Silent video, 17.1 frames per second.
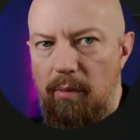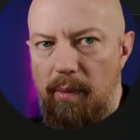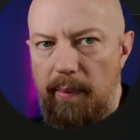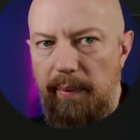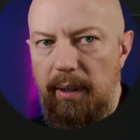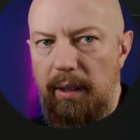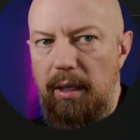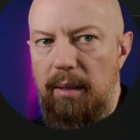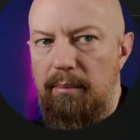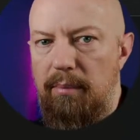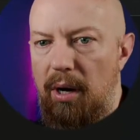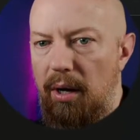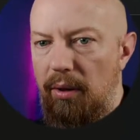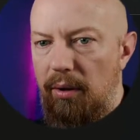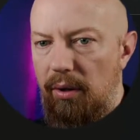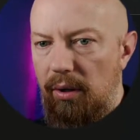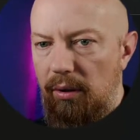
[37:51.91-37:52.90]
I'm not going to
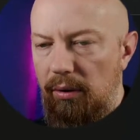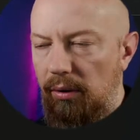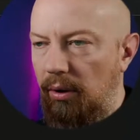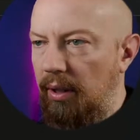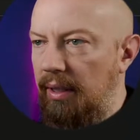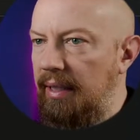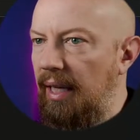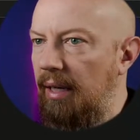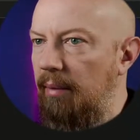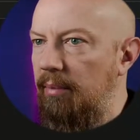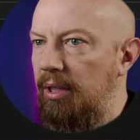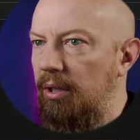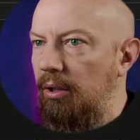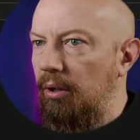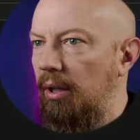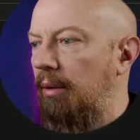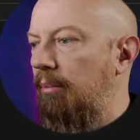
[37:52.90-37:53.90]
bother looking at them
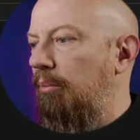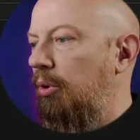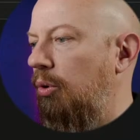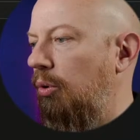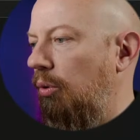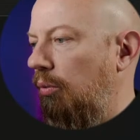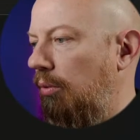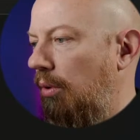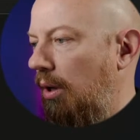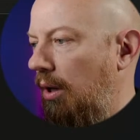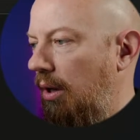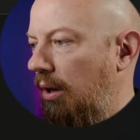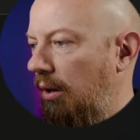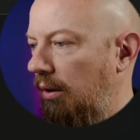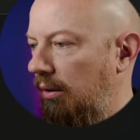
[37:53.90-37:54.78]
here in PureRAW.